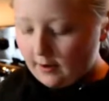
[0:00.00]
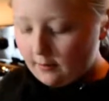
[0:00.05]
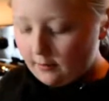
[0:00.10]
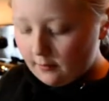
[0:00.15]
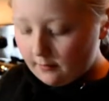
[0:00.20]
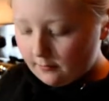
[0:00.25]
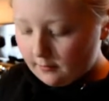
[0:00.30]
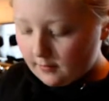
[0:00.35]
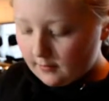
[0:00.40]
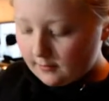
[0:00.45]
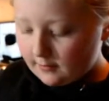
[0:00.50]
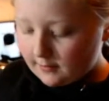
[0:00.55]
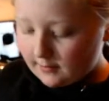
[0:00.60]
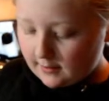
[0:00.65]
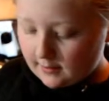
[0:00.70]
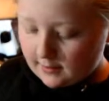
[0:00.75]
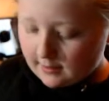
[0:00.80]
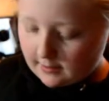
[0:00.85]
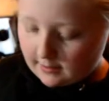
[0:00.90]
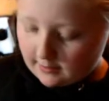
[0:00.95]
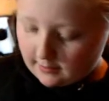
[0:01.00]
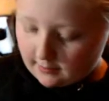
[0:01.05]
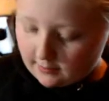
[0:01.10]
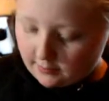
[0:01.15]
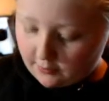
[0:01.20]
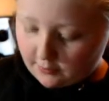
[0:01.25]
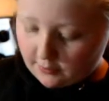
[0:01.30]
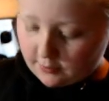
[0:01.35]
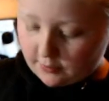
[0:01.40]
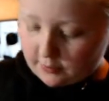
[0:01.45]
out of the skin, then
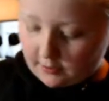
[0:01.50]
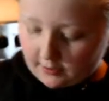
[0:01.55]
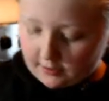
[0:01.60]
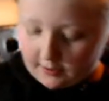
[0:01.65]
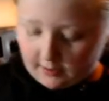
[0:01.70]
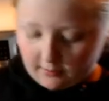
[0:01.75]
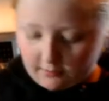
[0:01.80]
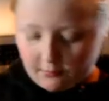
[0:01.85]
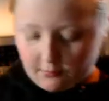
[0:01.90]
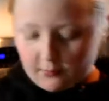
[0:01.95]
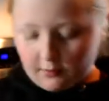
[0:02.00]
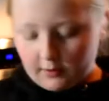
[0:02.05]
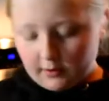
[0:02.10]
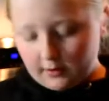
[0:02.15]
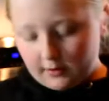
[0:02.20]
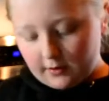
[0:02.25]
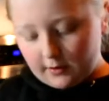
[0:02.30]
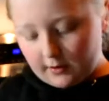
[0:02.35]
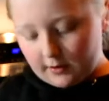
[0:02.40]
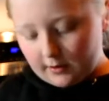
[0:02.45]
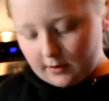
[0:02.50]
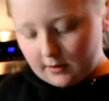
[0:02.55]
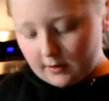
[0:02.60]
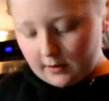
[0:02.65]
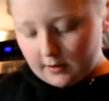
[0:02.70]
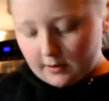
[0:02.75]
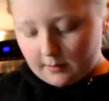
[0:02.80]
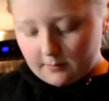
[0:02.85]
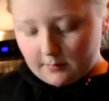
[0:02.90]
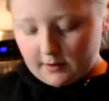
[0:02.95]
you're just going to cut them really thin
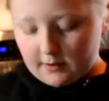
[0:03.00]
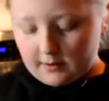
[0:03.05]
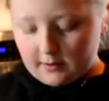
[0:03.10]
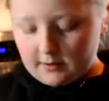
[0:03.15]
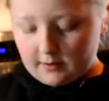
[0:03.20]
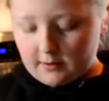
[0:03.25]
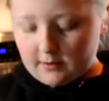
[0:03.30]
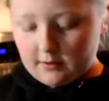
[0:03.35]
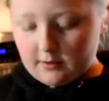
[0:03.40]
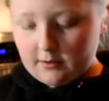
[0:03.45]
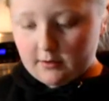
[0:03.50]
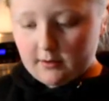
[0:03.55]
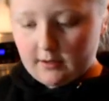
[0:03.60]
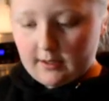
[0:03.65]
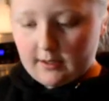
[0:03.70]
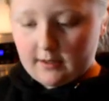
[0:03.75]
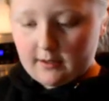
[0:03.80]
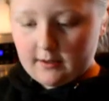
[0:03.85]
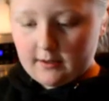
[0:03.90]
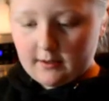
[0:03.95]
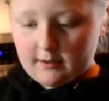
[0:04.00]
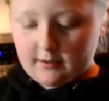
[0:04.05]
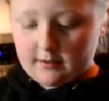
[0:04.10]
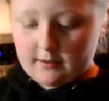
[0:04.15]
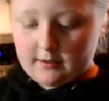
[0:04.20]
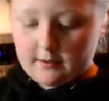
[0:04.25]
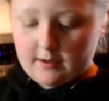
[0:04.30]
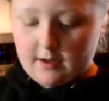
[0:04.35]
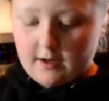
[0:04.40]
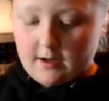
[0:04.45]
pieces like
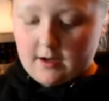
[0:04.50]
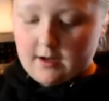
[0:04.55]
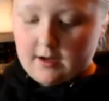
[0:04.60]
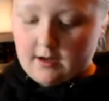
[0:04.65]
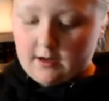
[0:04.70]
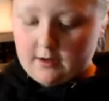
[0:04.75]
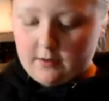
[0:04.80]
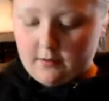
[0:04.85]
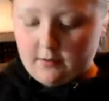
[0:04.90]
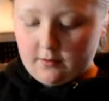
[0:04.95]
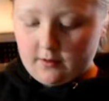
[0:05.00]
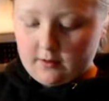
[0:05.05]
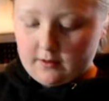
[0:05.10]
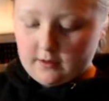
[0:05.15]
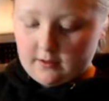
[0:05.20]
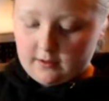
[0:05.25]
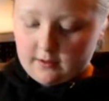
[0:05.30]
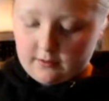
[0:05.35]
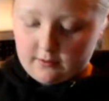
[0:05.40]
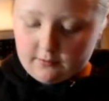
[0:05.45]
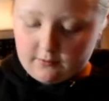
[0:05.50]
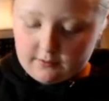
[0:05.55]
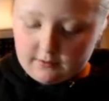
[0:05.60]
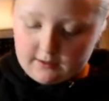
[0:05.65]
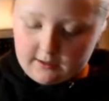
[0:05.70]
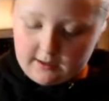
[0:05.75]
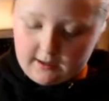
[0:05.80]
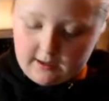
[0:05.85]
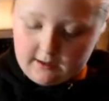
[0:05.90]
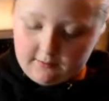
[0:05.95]
this, and you can cut those
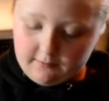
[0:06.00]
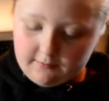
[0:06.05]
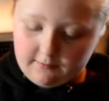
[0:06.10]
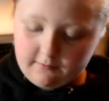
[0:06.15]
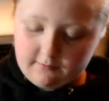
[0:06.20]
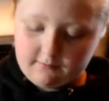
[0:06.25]
in half.